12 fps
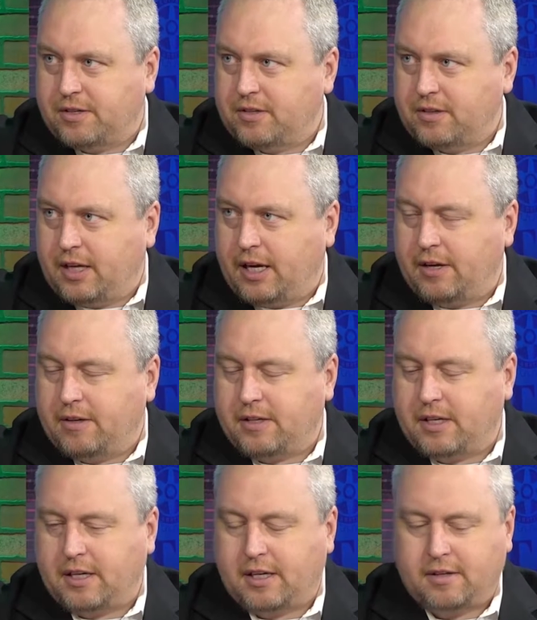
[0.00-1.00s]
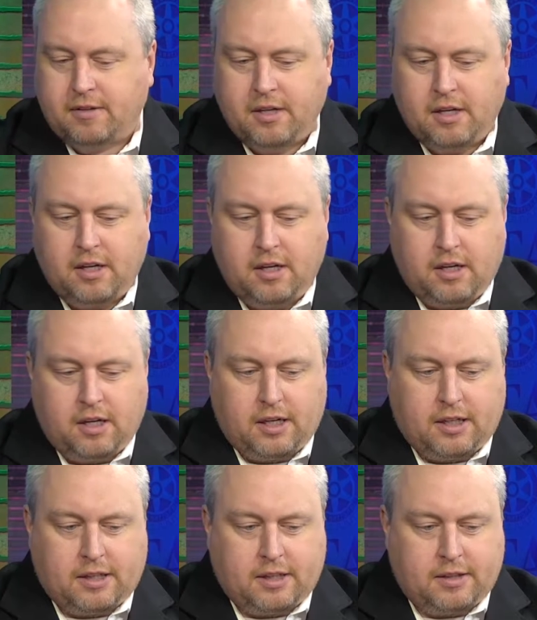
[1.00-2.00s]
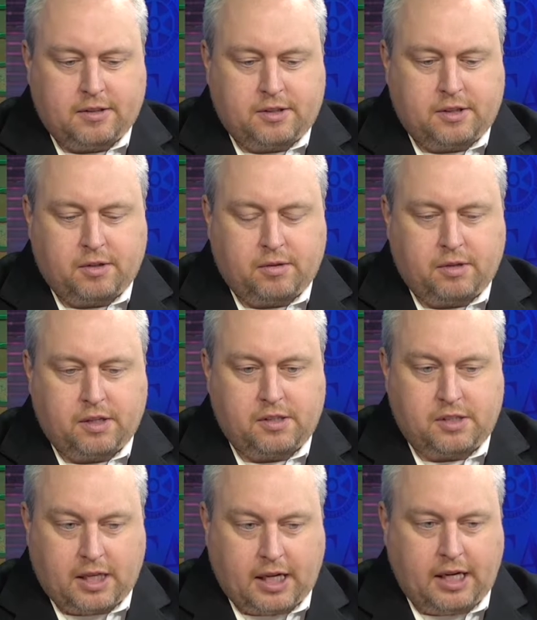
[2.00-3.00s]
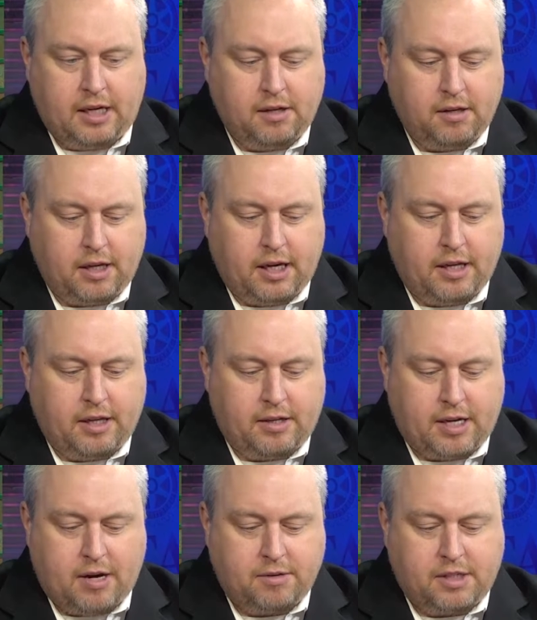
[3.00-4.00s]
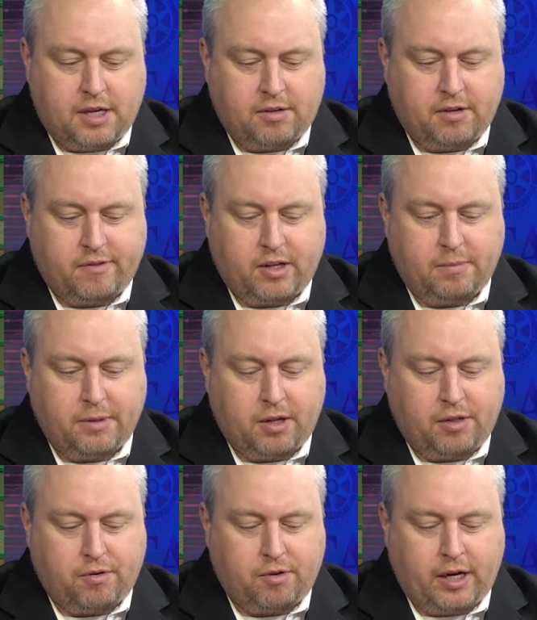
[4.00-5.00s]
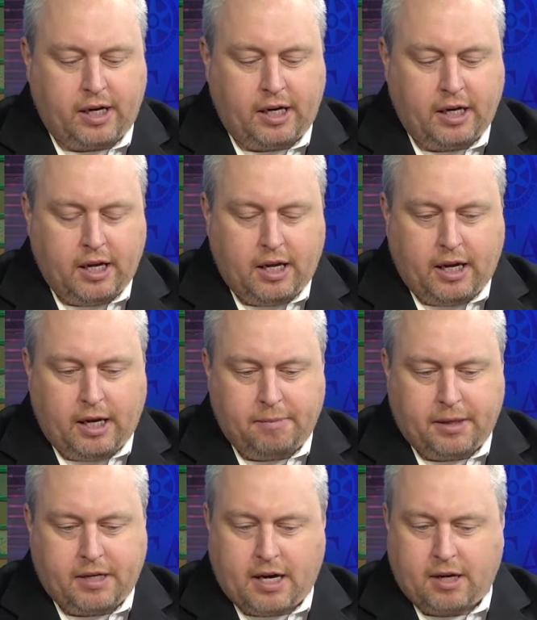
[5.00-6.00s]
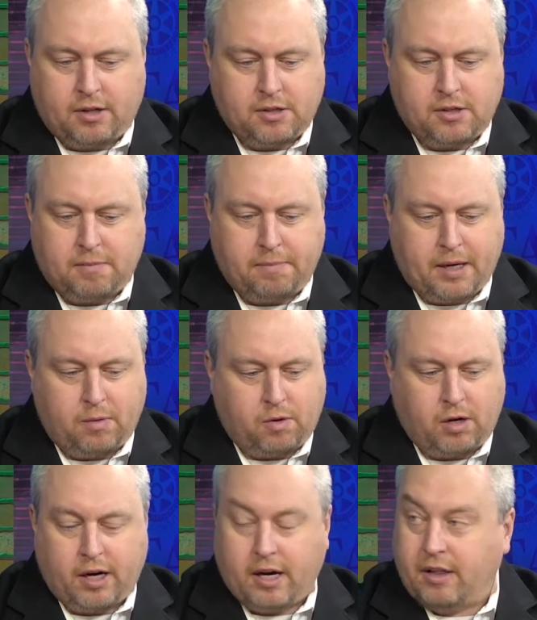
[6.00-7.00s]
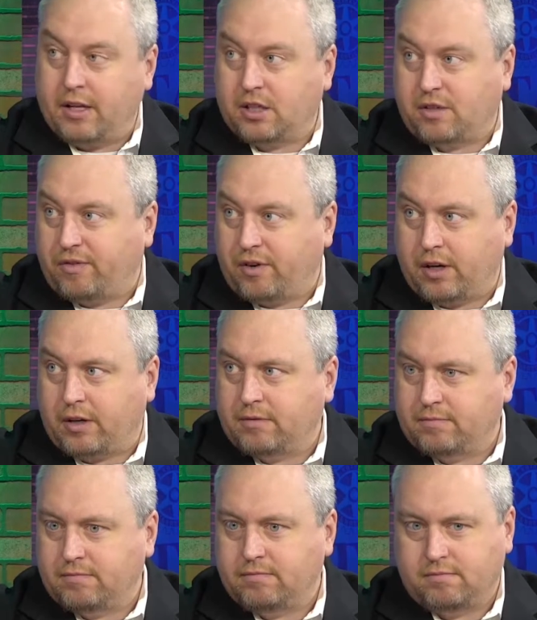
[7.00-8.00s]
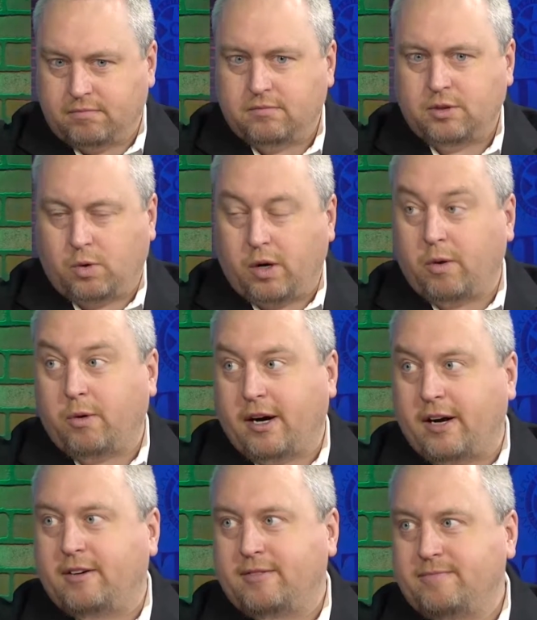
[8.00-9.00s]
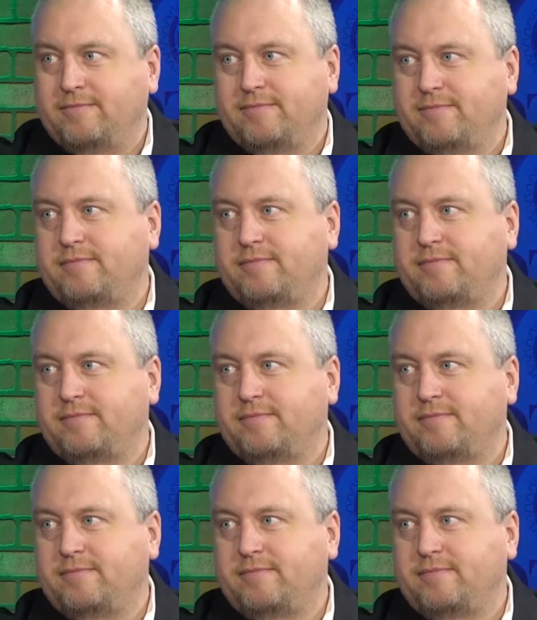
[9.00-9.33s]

mm-hmm. and. Uh, uh, so the city and the downtown development authority and McDonald's have been working on this for quite a while. And the design